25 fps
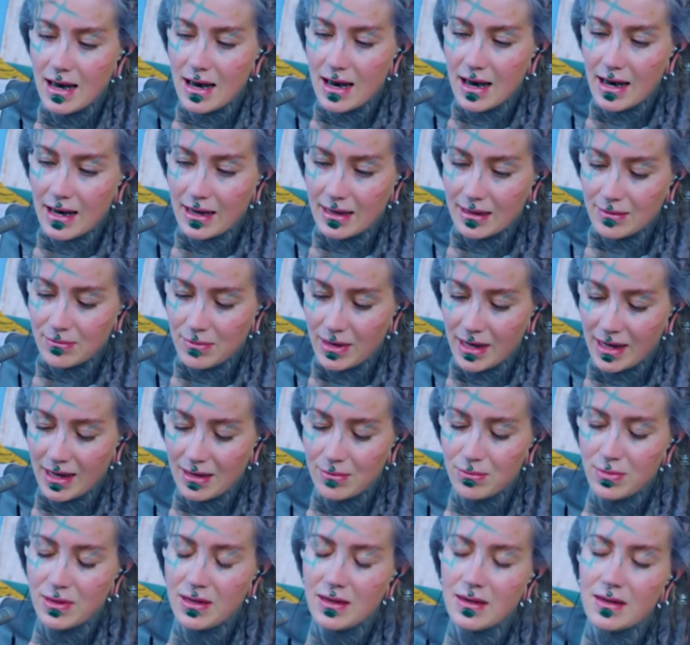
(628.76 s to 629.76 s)
I am
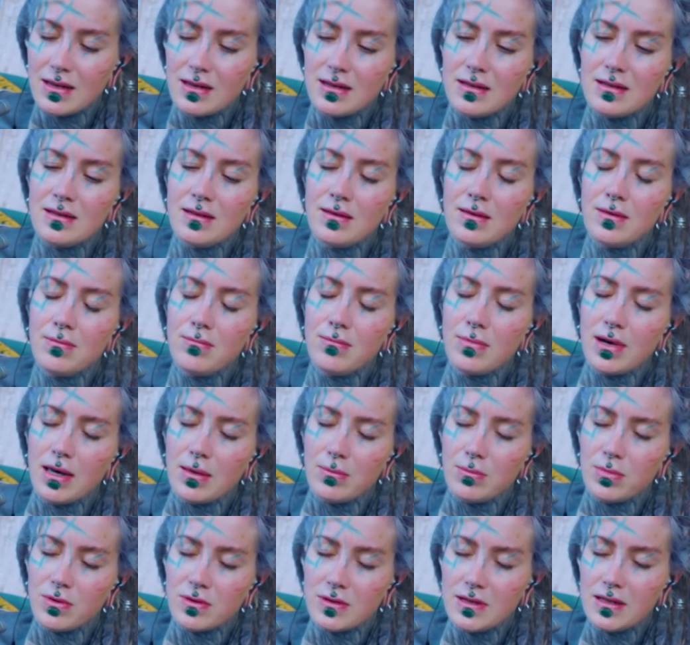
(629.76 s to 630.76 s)
happy that my
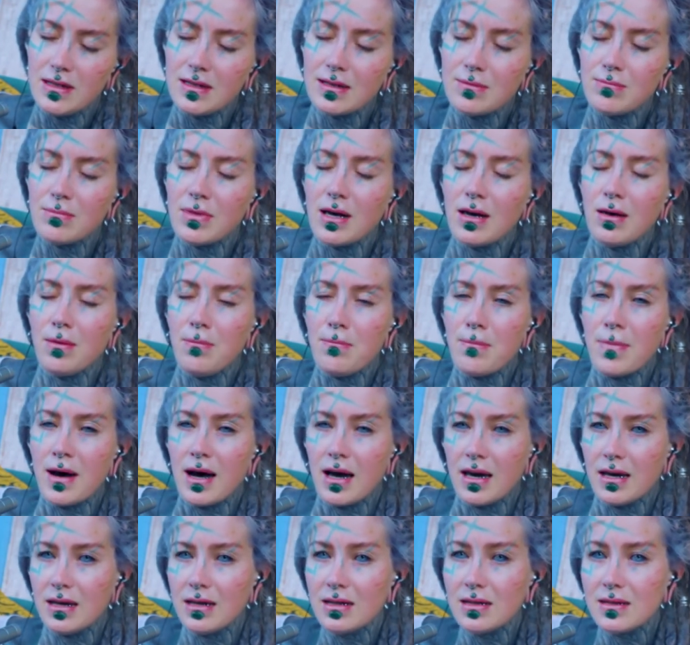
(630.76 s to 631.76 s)
body and my
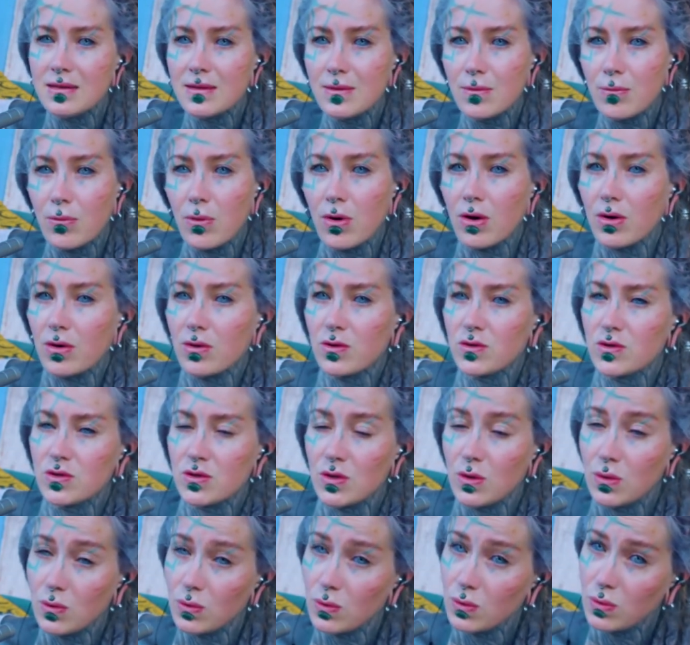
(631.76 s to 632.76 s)
mind work
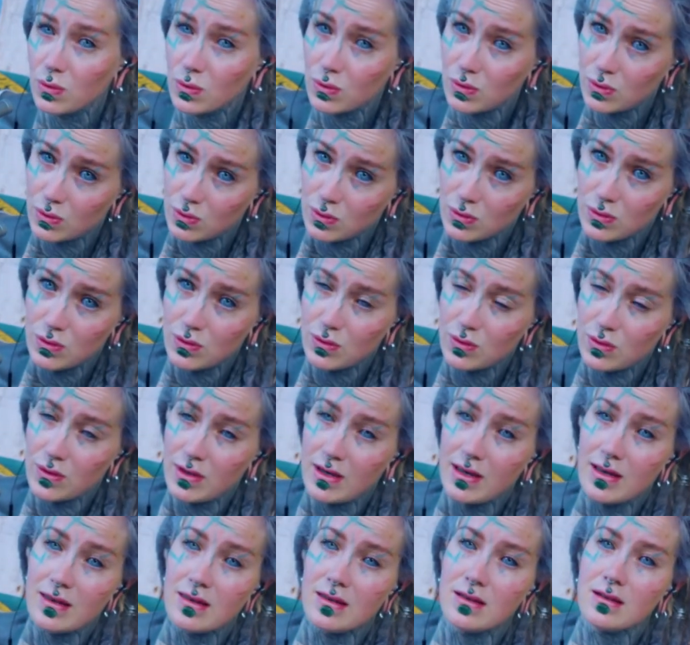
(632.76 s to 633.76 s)
so good
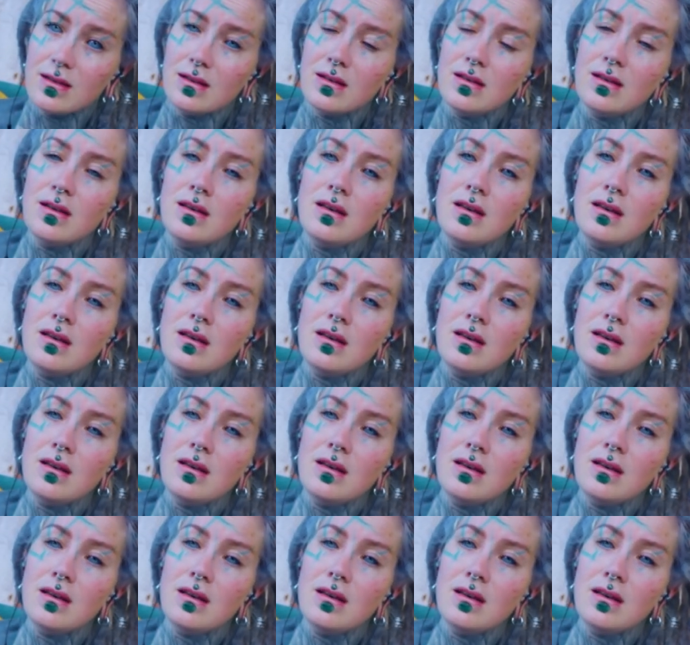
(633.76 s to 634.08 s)
together,